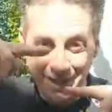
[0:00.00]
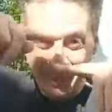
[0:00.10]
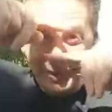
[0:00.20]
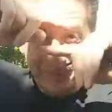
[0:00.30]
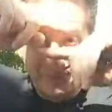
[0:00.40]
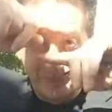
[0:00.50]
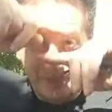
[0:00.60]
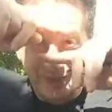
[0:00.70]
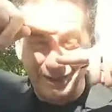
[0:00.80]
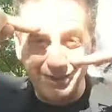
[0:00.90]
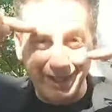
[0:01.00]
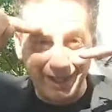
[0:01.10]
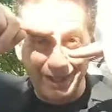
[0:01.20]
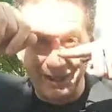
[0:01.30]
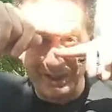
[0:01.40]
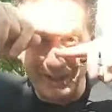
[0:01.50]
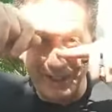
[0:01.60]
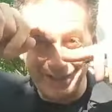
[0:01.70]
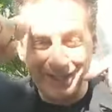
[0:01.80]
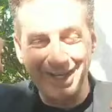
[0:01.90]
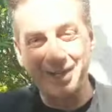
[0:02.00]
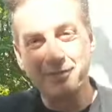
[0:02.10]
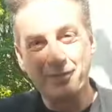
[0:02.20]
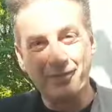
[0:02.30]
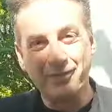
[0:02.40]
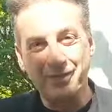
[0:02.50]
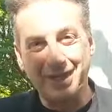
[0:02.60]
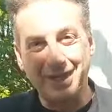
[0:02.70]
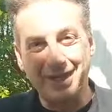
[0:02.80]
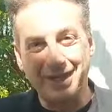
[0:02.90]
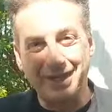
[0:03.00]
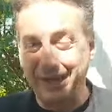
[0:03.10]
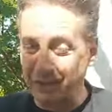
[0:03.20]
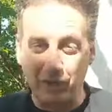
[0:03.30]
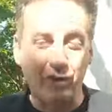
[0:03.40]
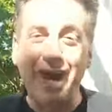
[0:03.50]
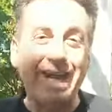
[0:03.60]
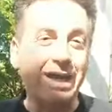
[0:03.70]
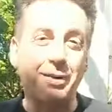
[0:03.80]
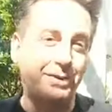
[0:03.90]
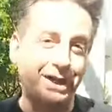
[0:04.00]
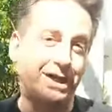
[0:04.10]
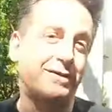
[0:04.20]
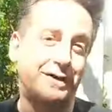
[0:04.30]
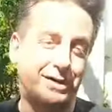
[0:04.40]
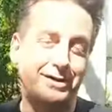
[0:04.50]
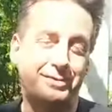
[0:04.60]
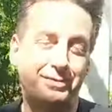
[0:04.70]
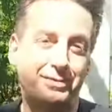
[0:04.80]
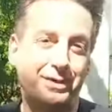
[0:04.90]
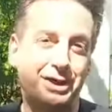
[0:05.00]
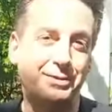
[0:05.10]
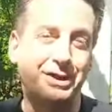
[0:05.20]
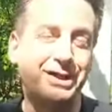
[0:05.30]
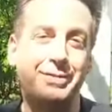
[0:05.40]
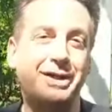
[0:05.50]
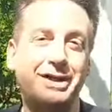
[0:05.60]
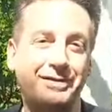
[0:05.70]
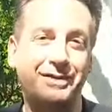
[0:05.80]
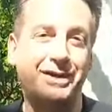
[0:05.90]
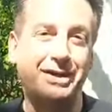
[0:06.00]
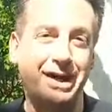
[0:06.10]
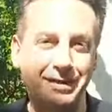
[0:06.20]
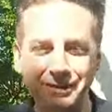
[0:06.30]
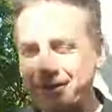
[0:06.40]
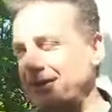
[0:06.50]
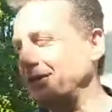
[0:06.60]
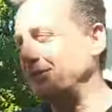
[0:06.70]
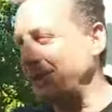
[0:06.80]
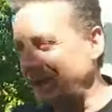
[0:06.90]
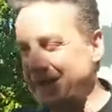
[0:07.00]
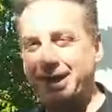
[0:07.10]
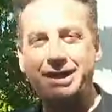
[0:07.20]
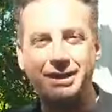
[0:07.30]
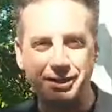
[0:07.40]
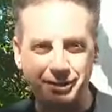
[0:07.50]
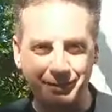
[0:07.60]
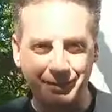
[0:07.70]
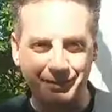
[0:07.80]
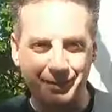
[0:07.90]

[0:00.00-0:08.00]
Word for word: with the little tiny ninja slots cracking up in the elevator because by the time I left there, everything the media had conditioned me for,